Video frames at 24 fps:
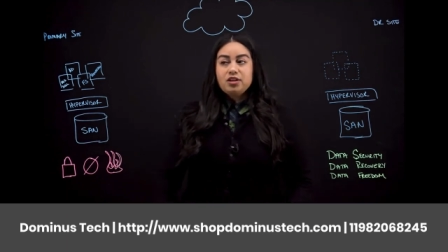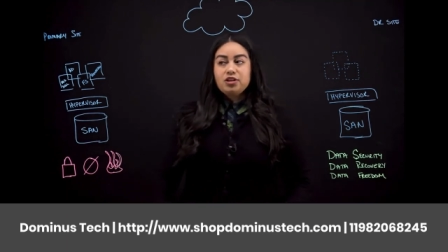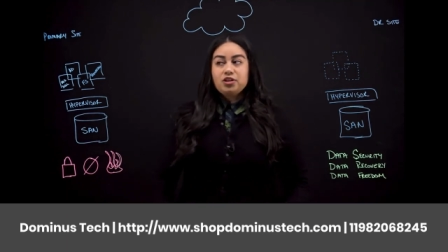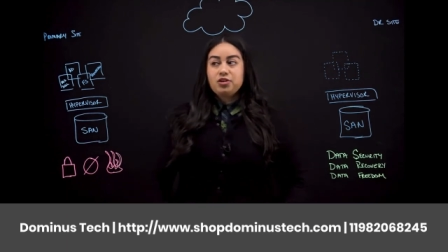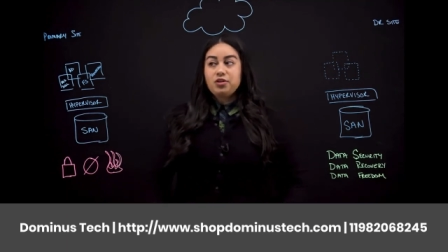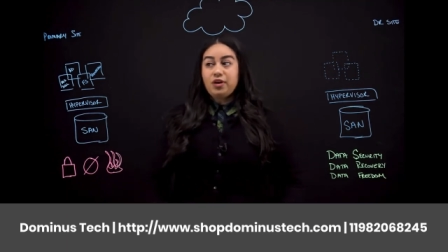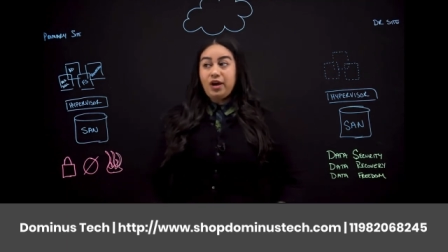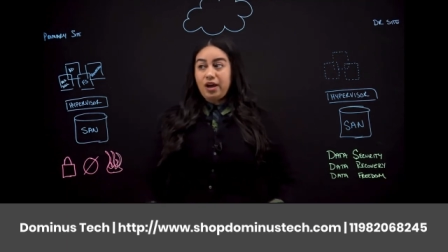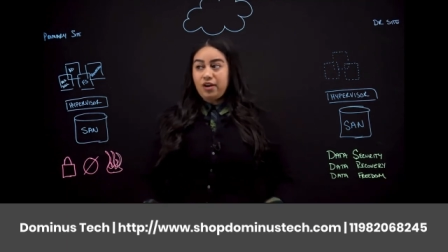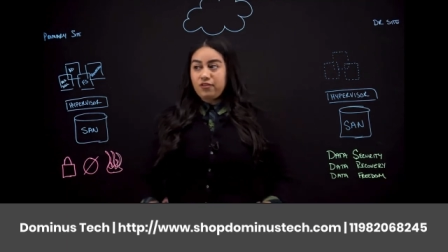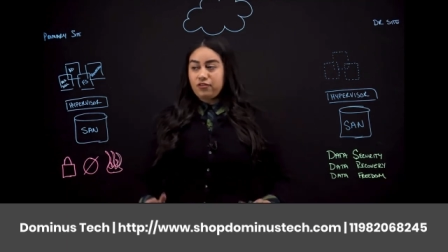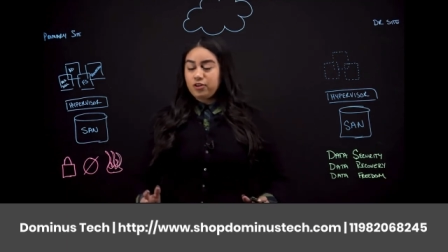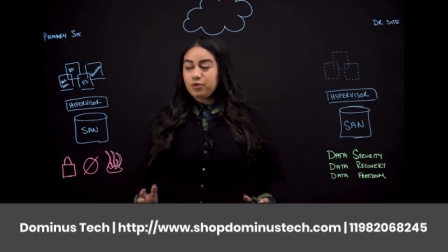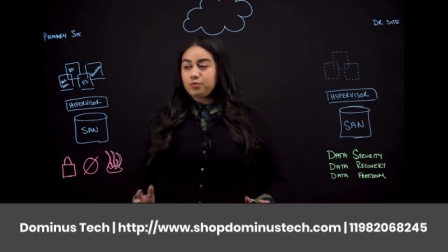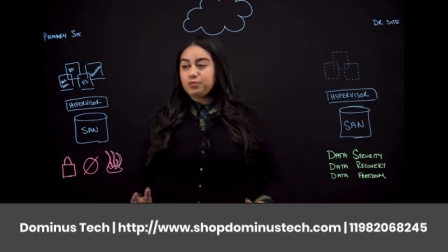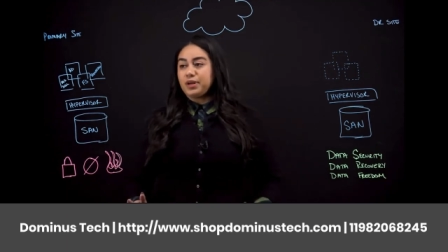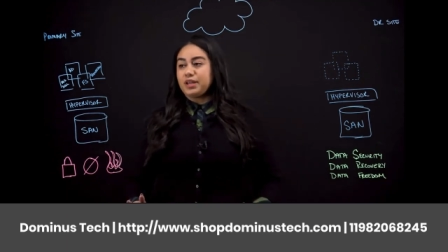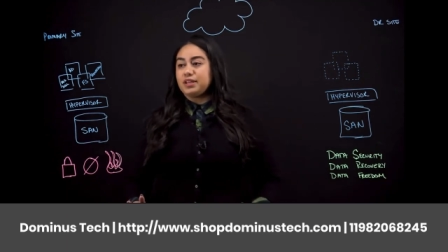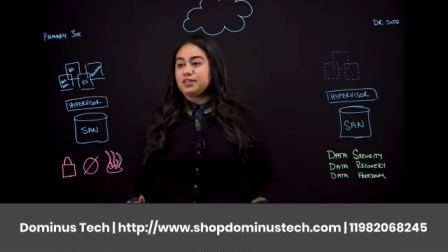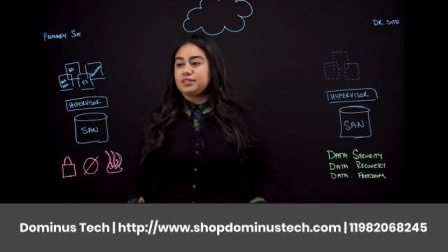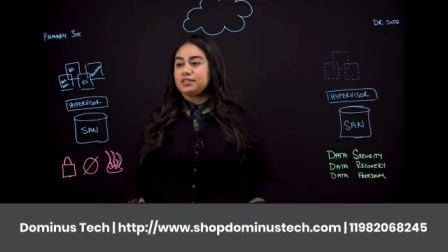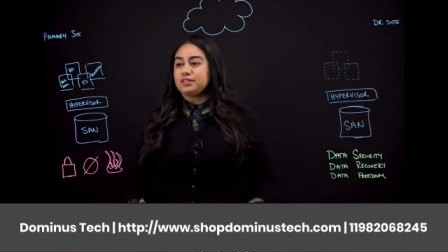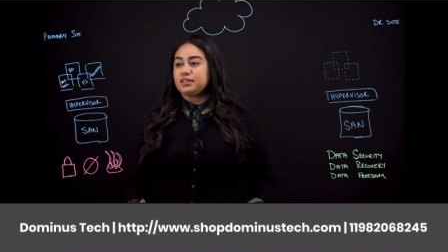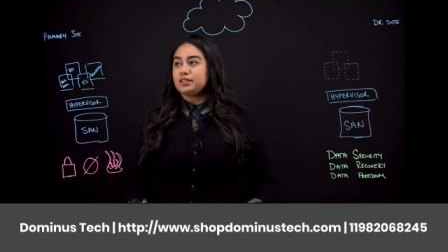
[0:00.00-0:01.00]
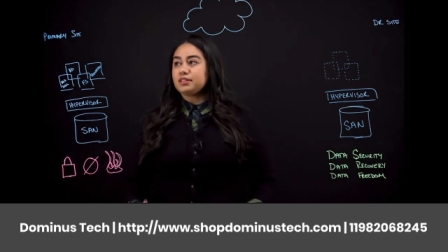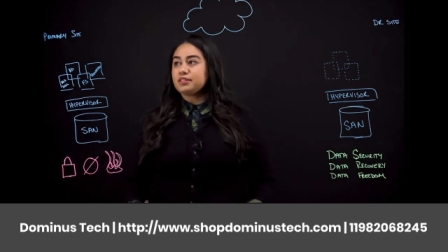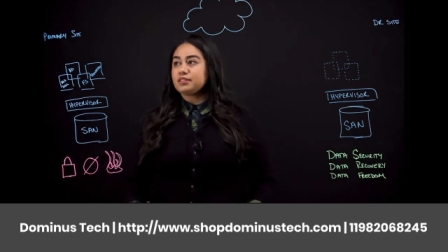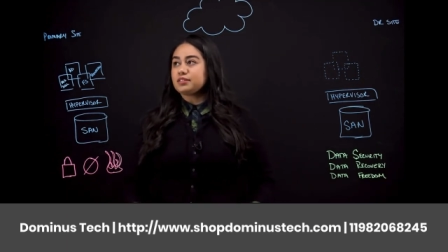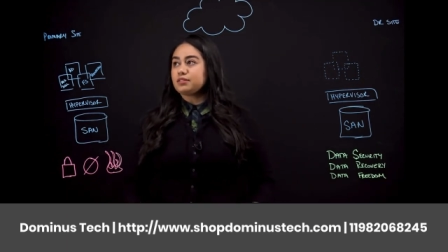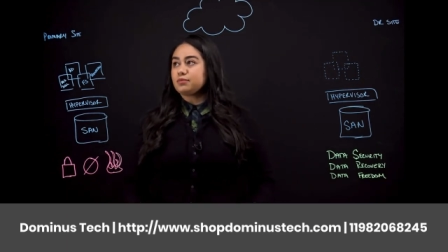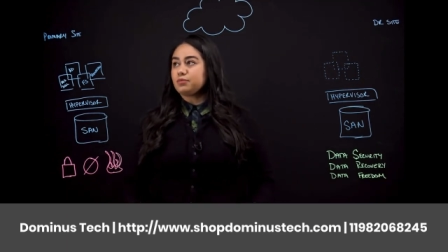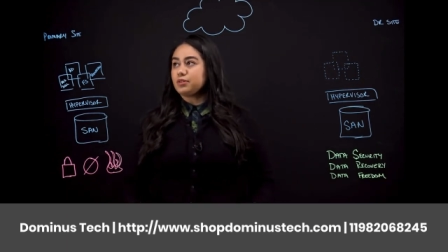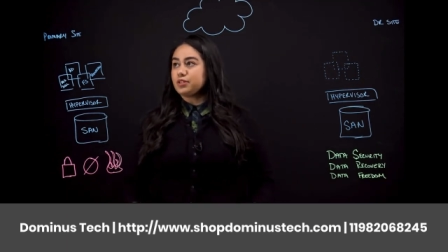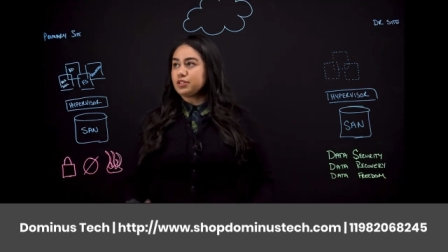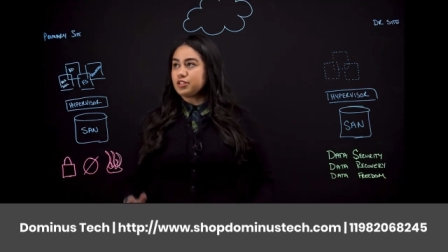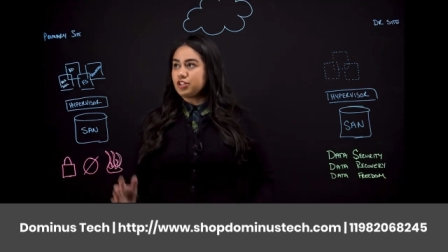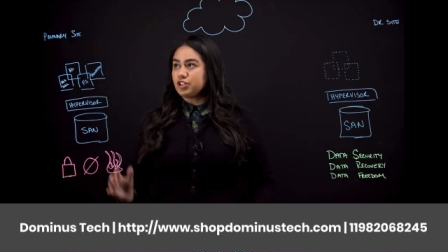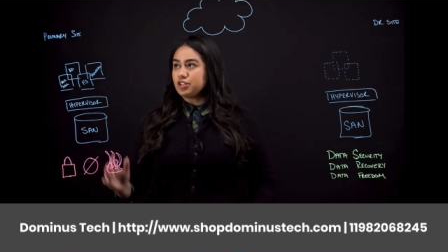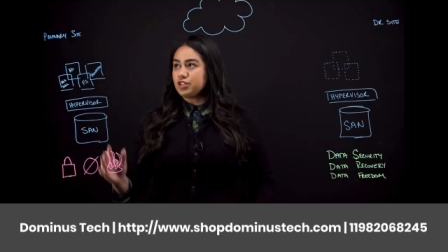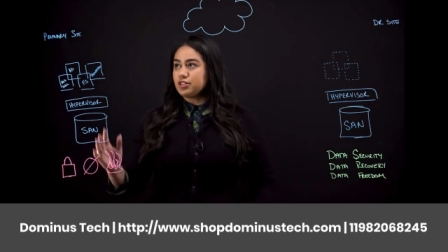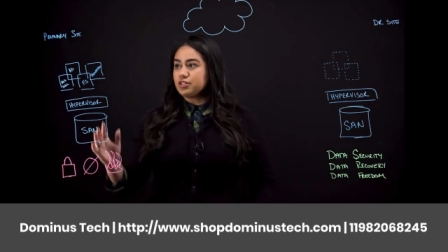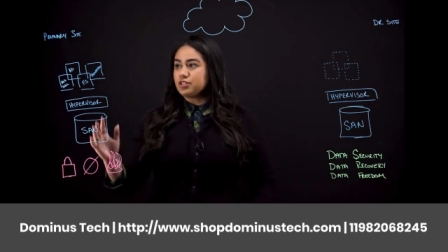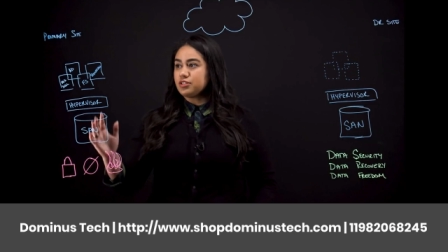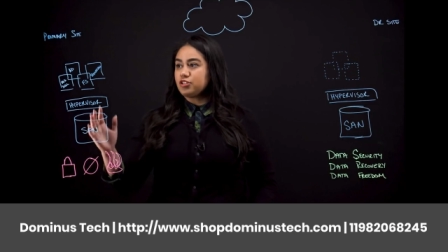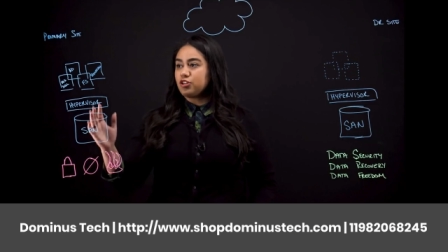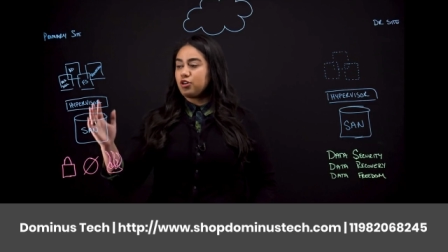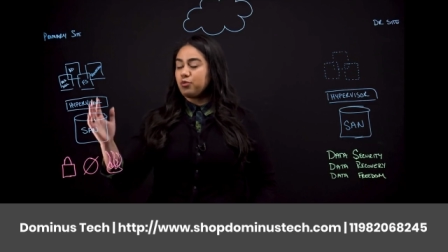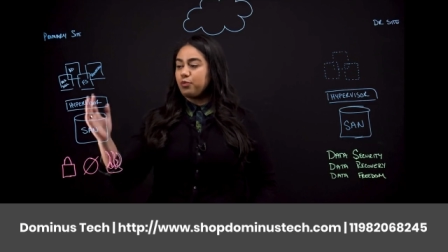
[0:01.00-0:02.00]
You have your basics, which
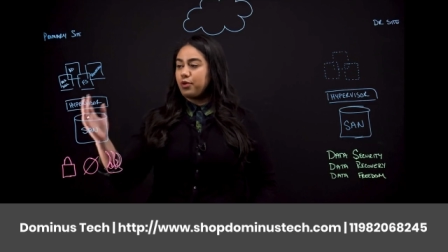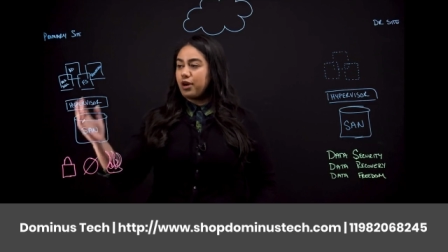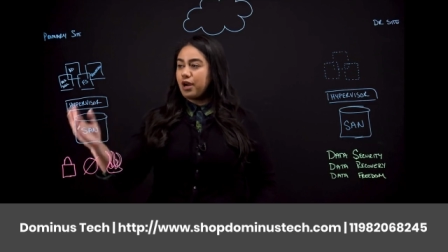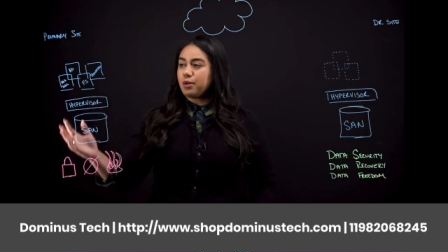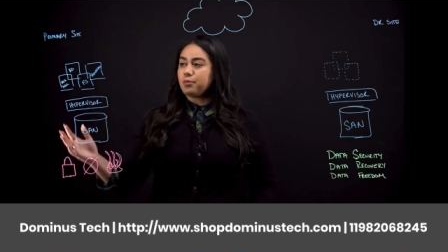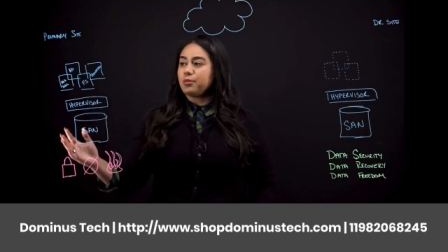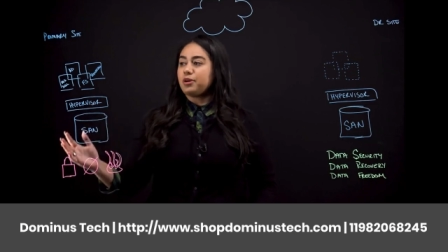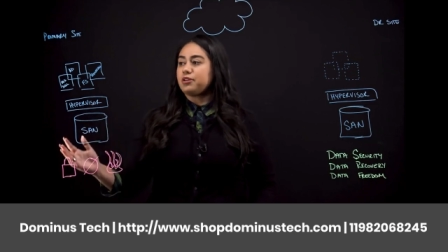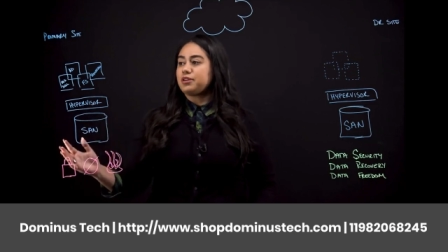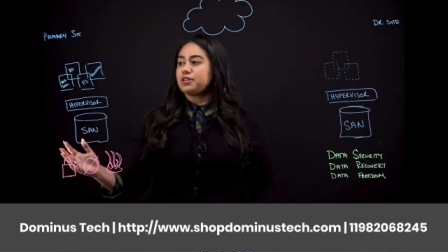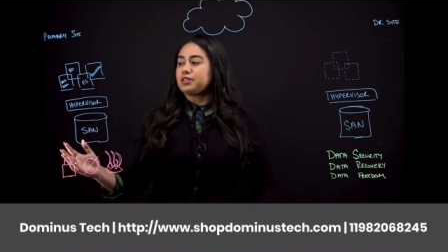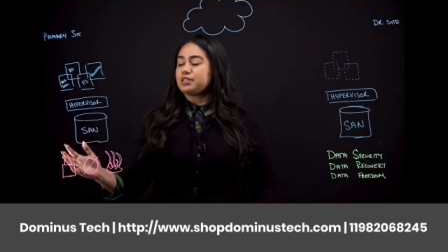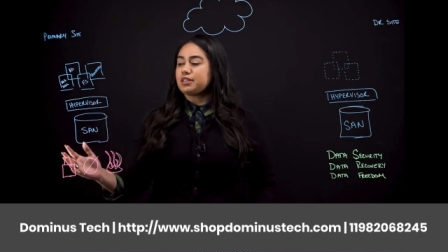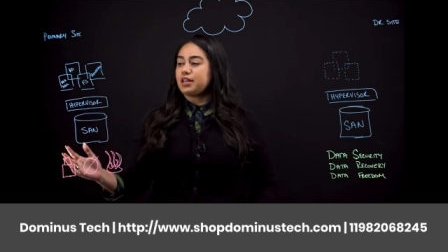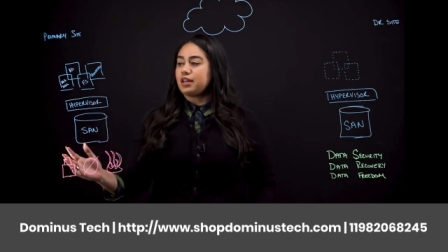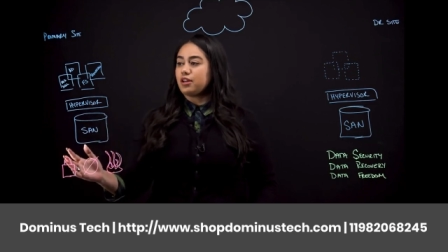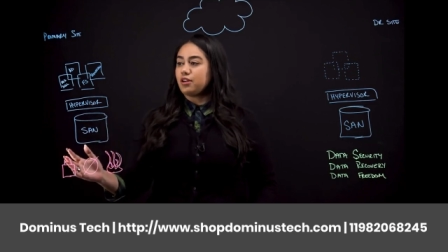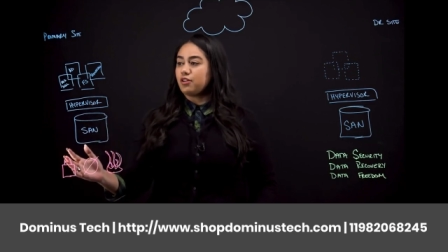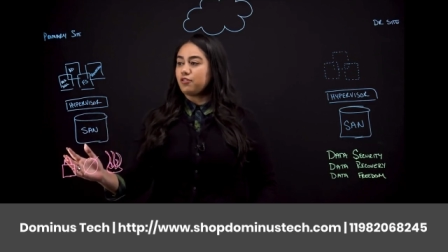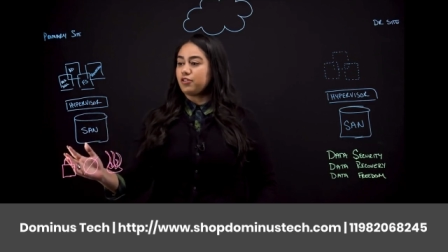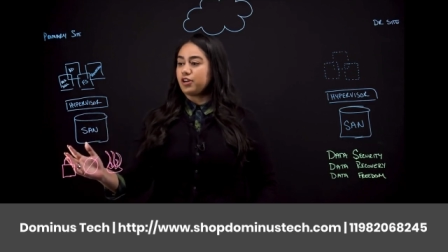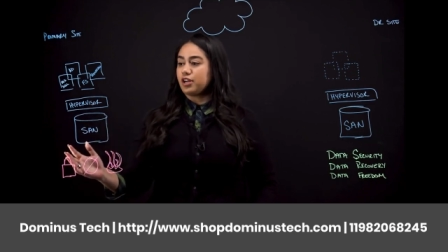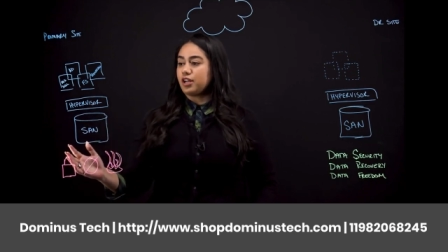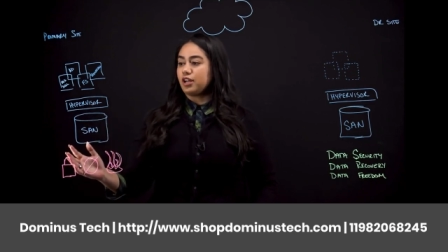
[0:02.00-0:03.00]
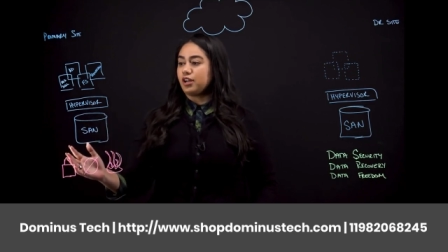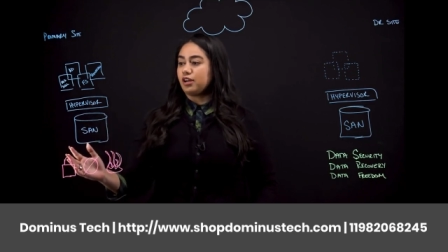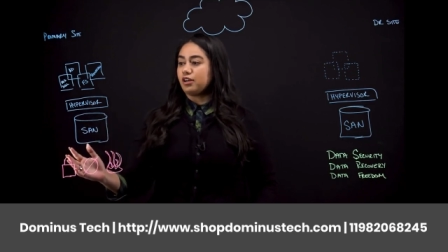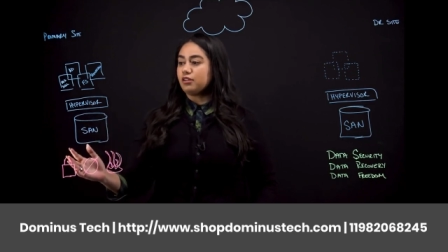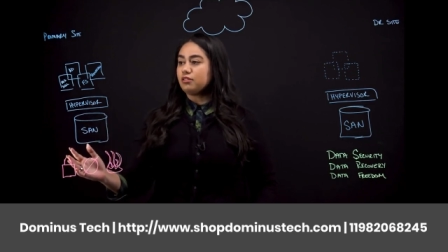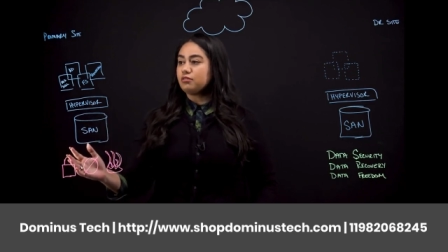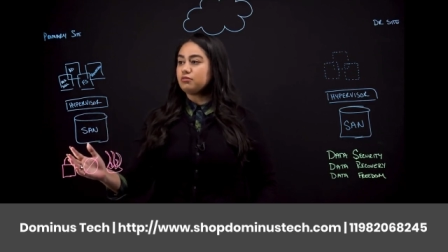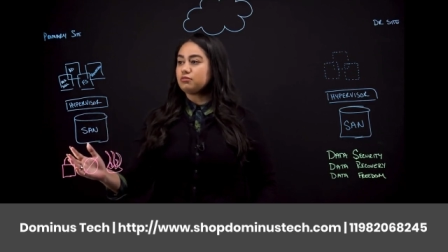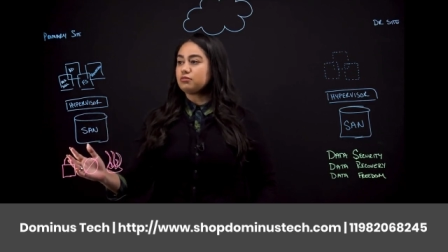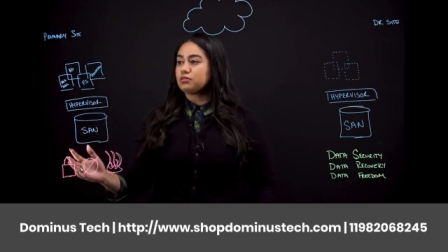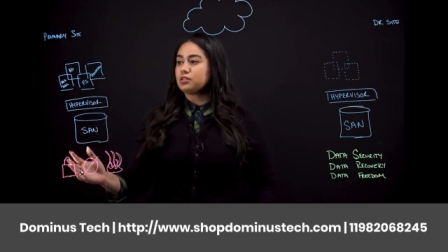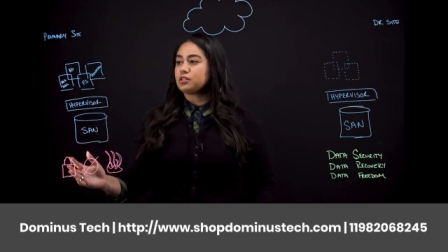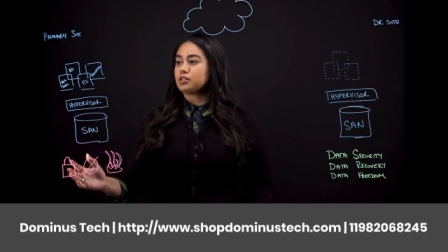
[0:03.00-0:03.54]
is your primary site over here.